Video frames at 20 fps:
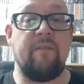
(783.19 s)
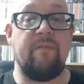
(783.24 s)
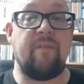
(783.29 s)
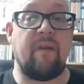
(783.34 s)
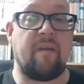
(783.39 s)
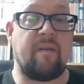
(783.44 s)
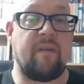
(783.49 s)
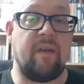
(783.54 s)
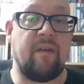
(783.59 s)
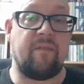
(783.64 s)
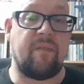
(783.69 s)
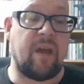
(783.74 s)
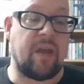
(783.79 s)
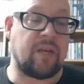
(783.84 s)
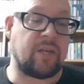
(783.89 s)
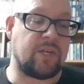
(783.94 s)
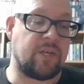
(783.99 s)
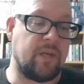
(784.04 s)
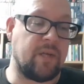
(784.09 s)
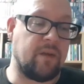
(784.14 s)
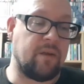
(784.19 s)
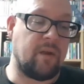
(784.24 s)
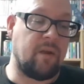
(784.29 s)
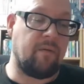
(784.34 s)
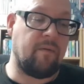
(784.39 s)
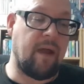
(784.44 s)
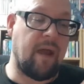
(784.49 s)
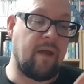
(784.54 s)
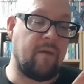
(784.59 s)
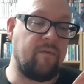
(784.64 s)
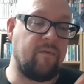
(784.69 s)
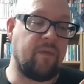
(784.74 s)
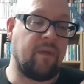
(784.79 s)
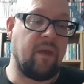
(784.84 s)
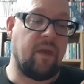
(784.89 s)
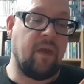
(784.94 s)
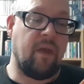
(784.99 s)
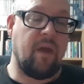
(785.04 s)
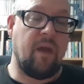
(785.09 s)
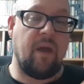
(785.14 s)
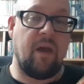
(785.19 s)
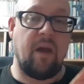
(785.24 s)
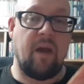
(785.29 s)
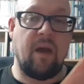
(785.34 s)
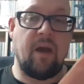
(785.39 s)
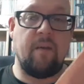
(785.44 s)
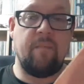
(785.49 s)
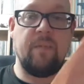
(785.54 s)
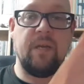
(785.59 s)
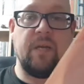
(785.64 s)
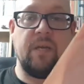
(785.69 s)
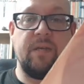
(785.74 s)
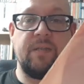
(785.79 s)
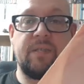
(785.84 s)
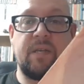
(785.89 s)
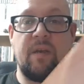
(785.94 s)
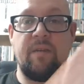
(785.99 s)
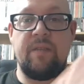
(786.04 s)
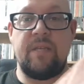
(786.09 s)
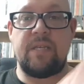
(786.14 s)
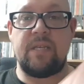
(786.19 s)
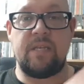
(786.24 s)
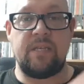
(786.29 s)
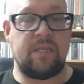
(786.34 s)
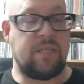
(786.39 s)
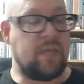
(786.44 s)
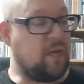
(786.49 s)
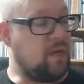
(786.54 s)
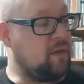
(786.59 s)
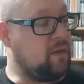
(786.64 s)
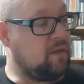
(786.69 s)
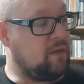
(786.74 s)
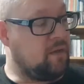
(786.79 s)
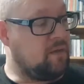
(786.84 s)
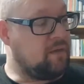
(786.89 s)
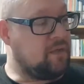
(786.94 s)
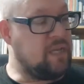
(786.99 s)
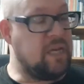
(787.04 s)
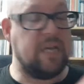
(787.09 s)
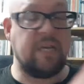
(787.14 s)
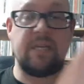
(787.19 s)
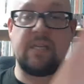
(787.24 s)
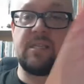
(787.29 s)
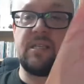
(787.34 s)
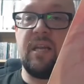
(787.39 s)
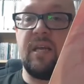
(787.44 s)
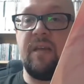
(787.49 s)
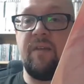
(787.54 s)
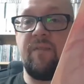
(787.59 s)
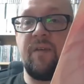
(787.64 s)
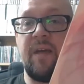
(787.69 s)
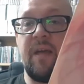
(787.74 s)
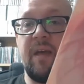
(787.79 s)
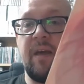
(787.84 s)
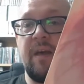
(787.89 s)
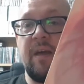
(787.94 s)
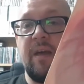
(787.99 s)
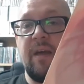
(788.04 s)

very affectionate around. Um, so this is the, the inner sleeve here.